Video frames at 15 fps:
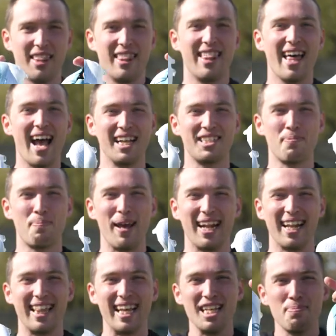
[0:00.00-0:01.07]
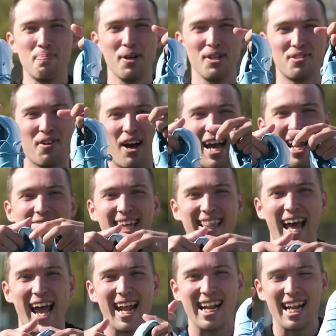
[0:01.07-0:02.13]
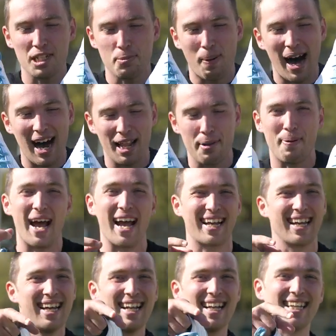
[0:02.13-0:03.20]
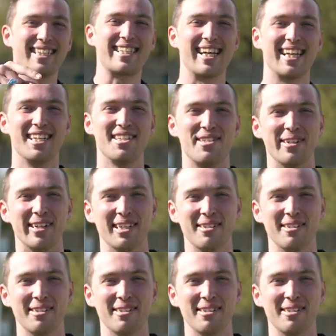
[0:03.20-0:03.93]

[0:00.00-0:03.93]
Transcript: That's better. These boots right here, the Adidas Parley Pack. Let's get into it.